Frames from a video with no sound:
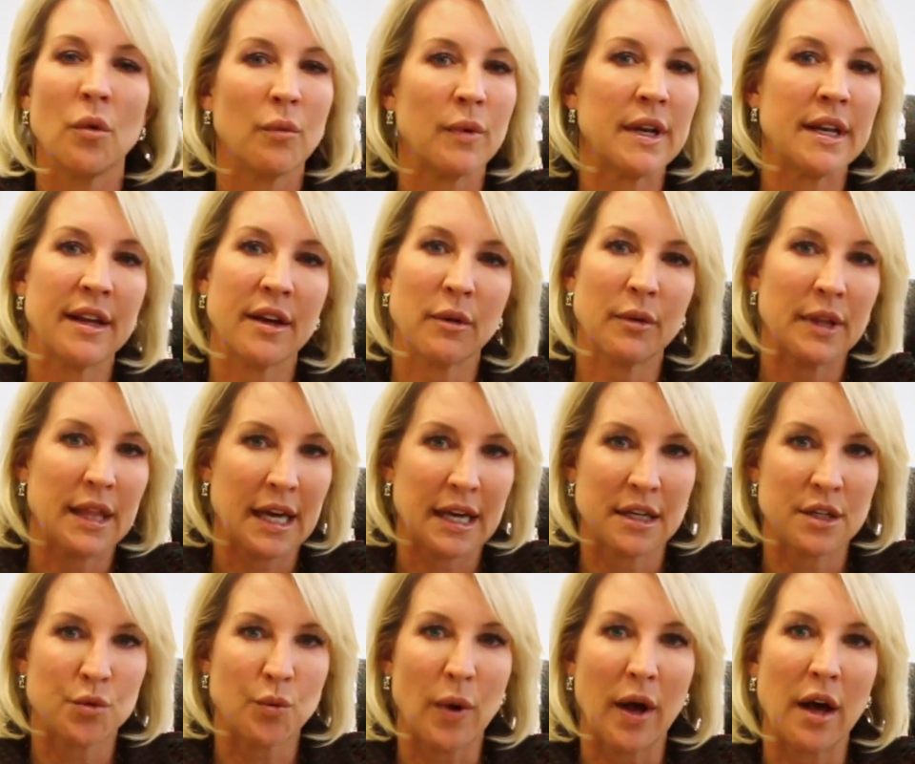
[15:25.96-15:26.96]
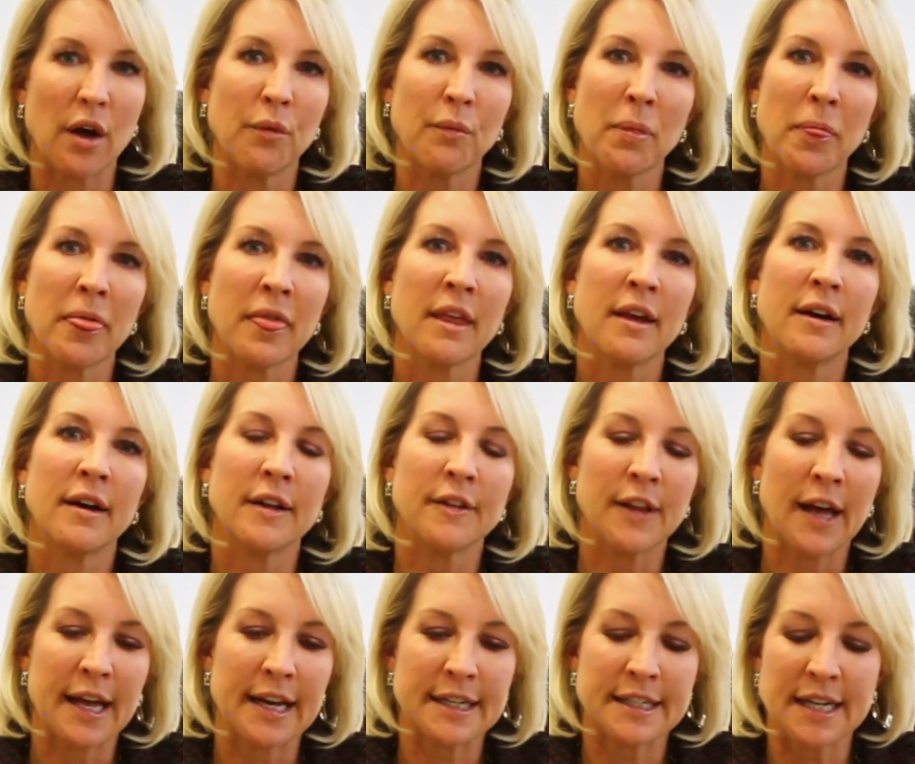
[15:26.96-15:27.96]
We deal with that as well. A
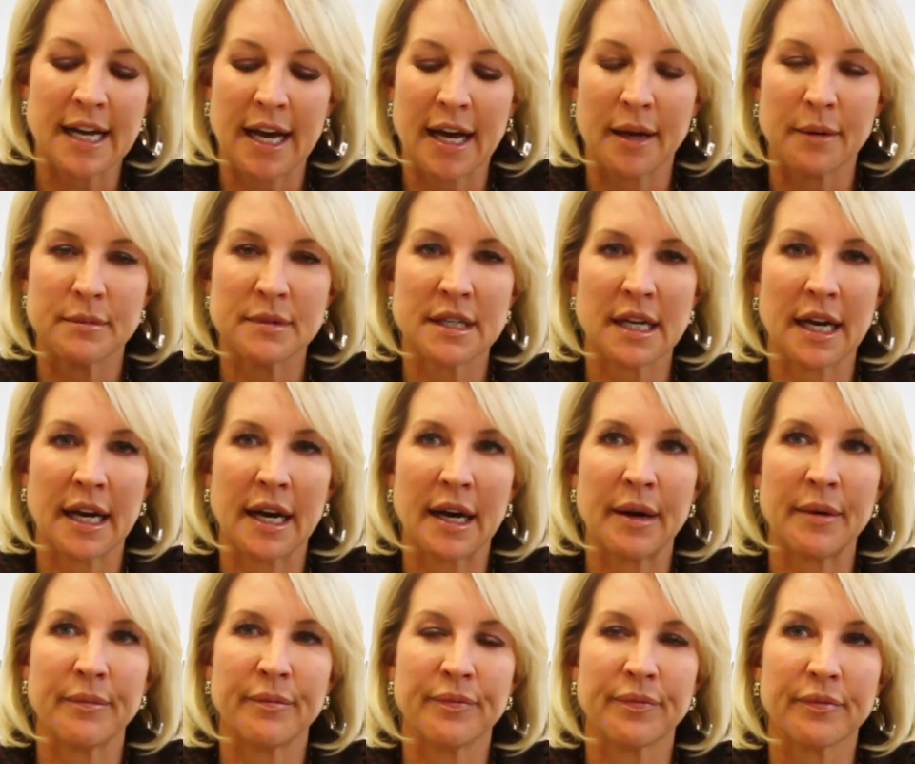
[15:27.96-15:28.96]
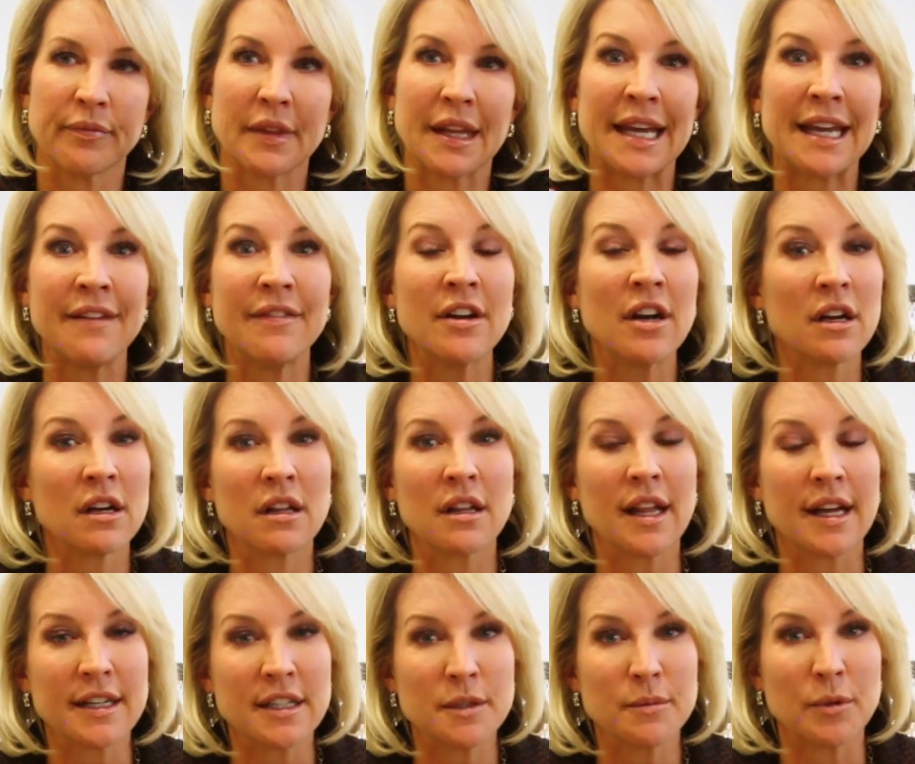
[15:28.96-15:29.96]
lot of times, um, even on
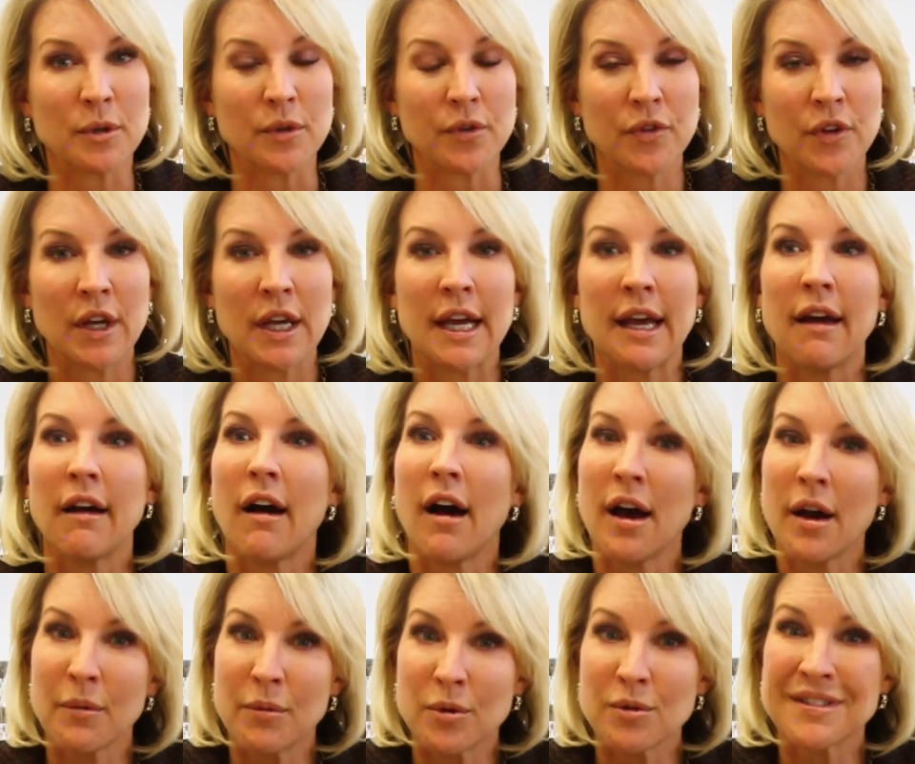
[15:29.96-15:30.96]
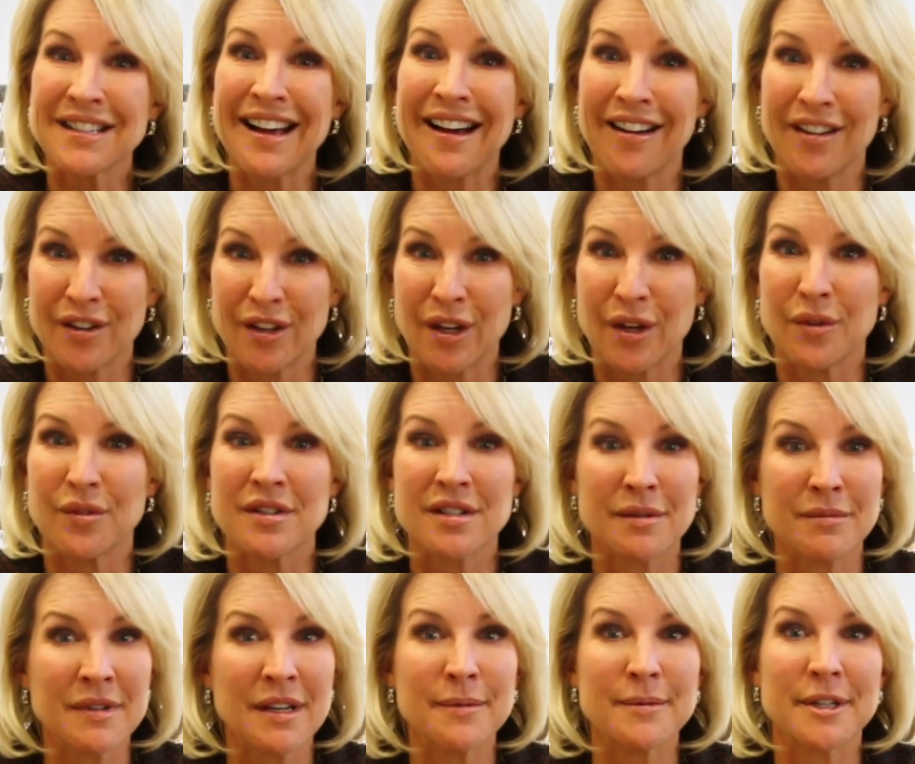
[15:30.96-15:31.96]
collectibles, I will tell you,
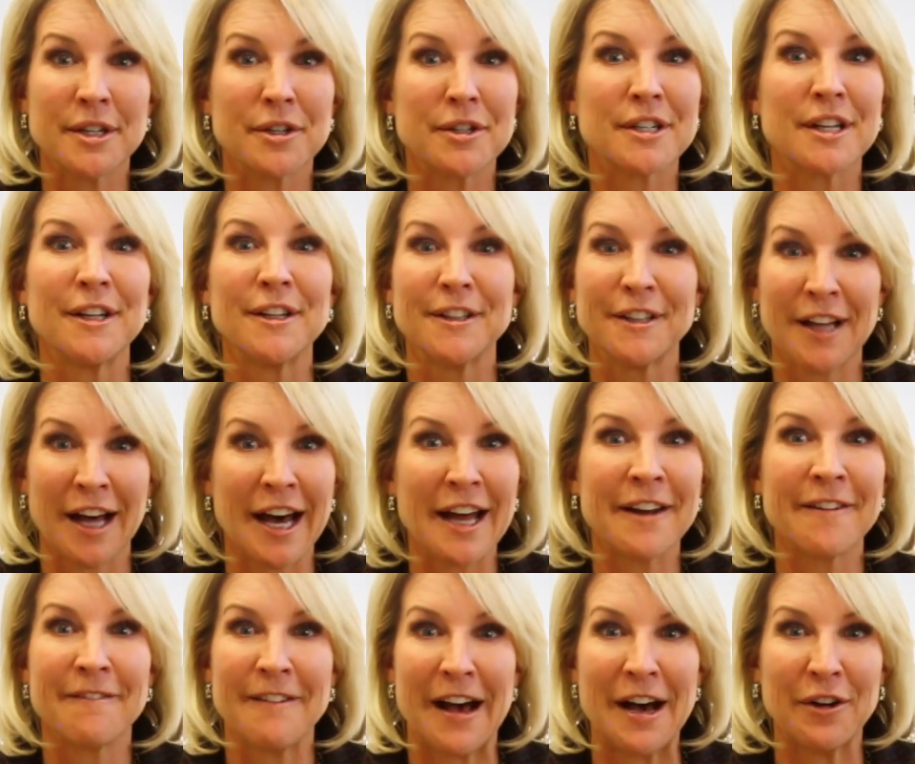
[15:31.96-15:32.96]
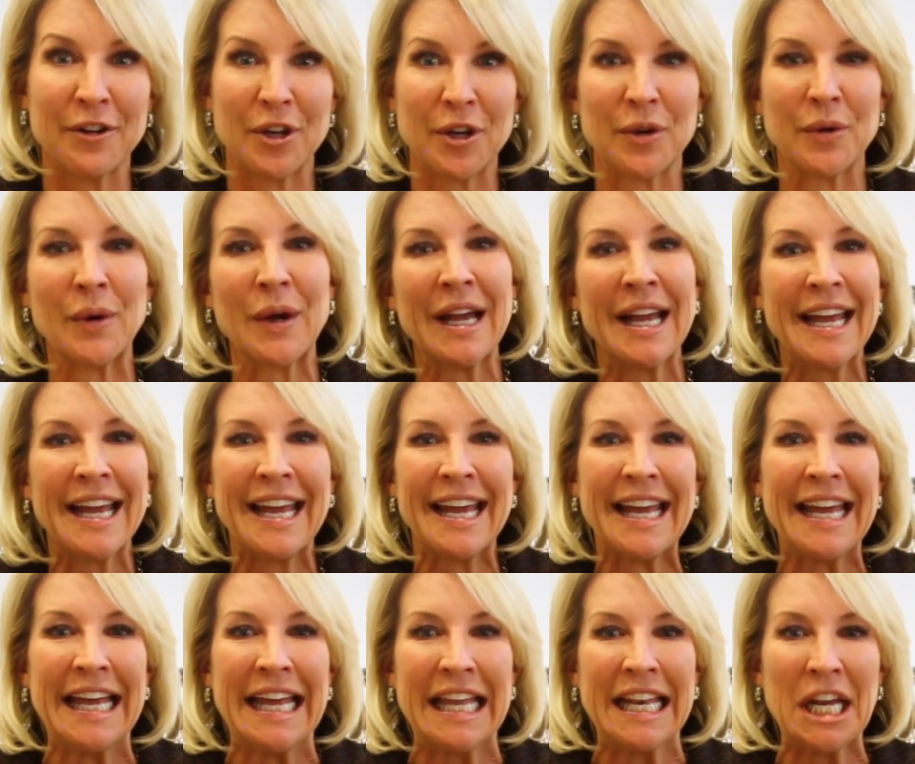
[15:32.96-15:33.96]
sometimes there's a lot of value
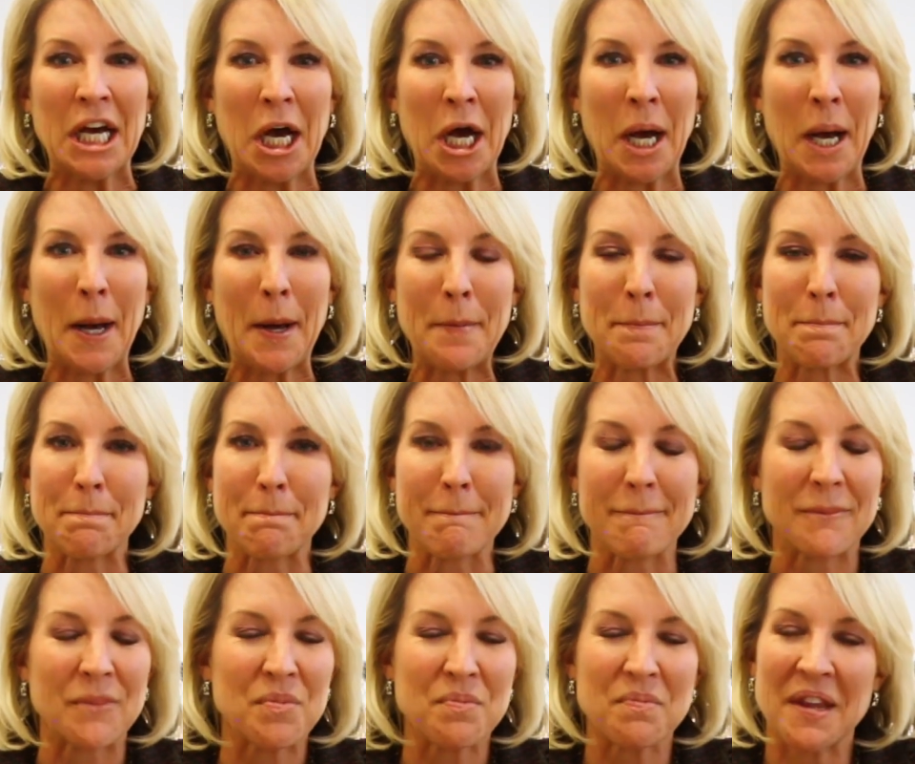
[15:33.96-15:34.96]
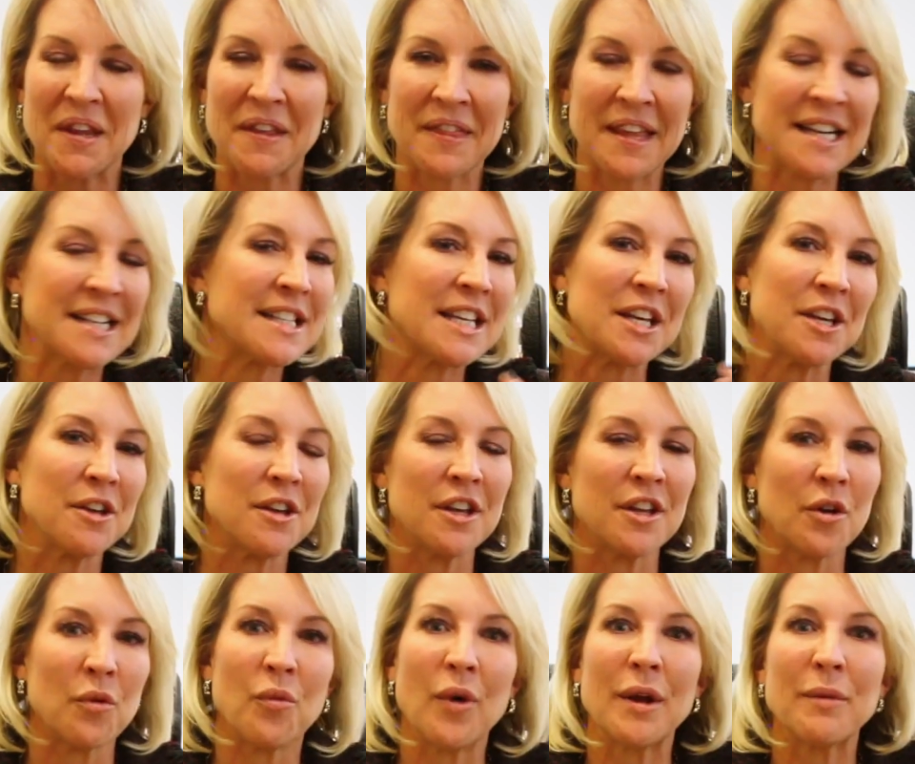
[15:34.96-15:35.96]
in um, things that,
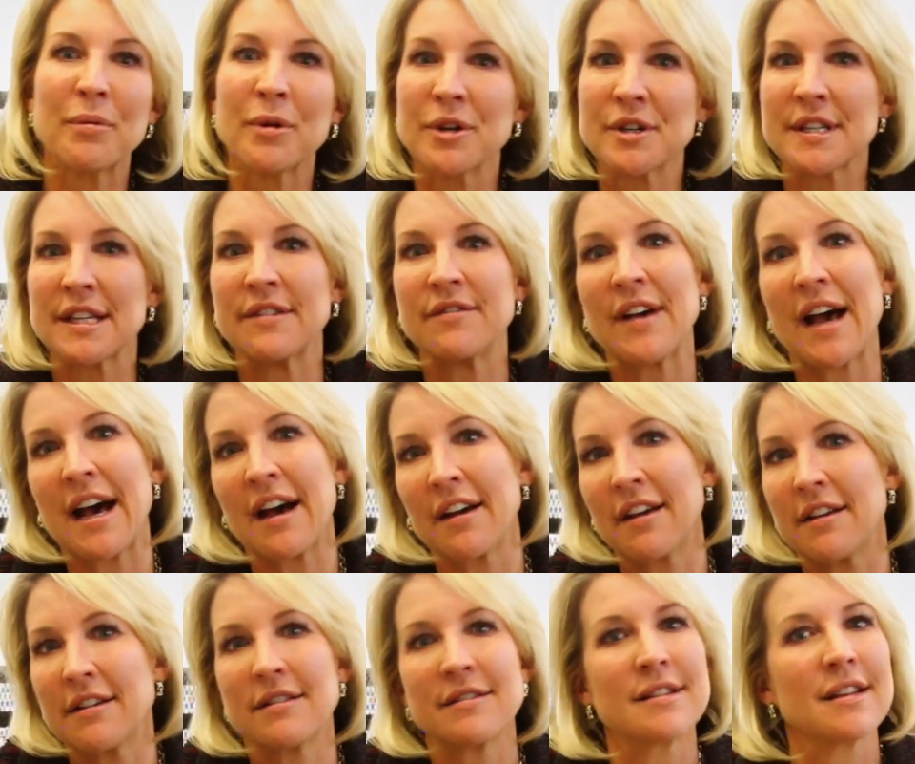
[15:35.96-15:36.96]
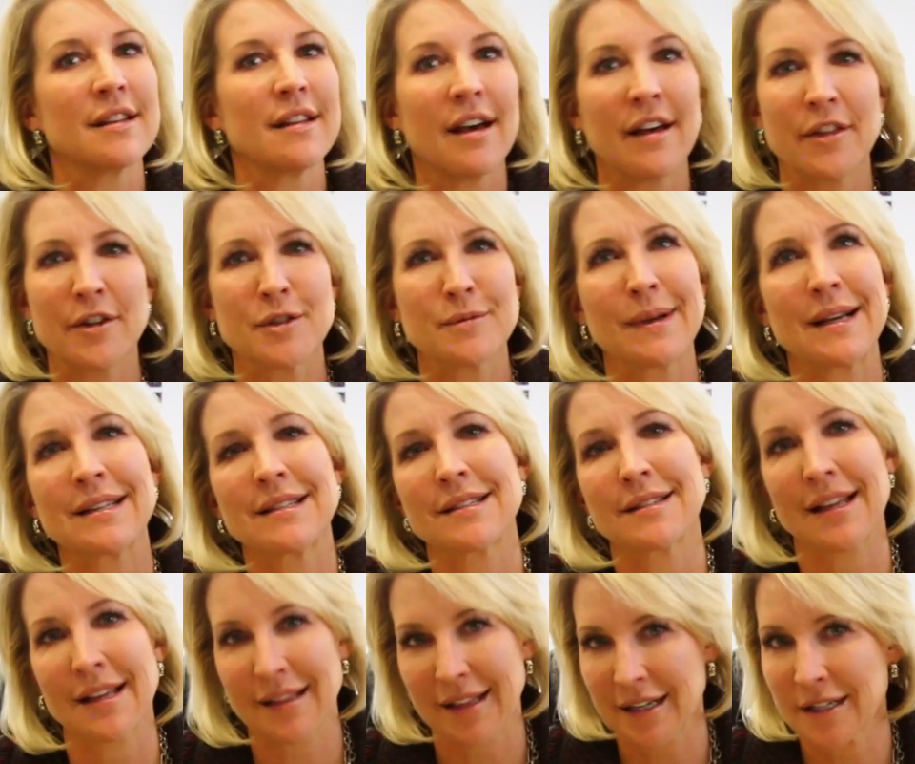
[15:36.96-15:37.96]
you know, one person values and the other spouse
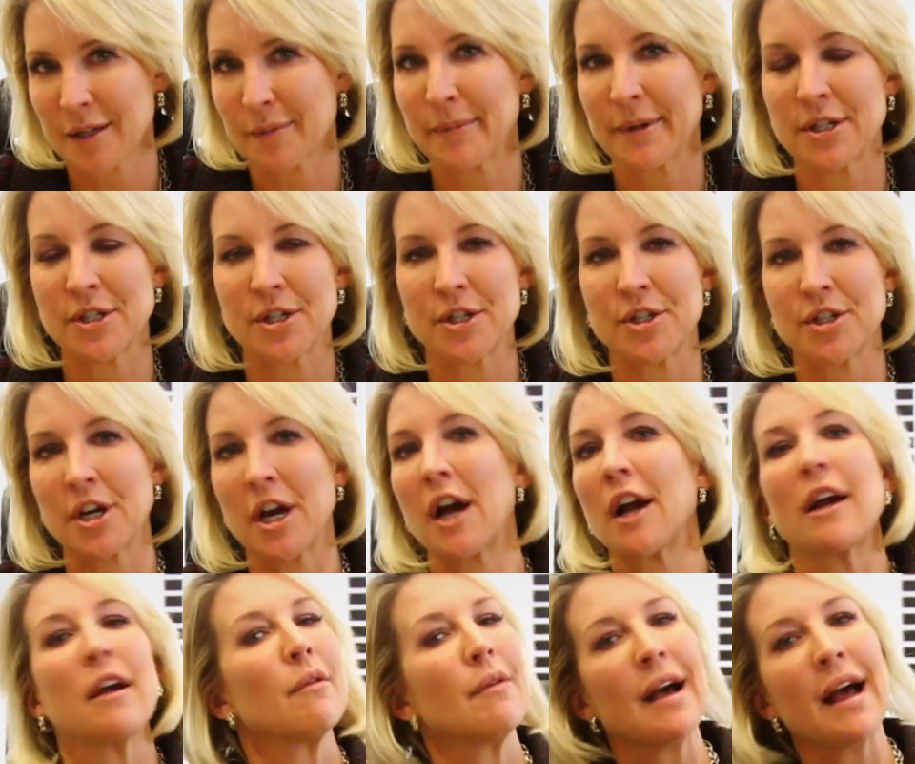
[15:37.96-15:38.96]
is like, that's a bunch of junk.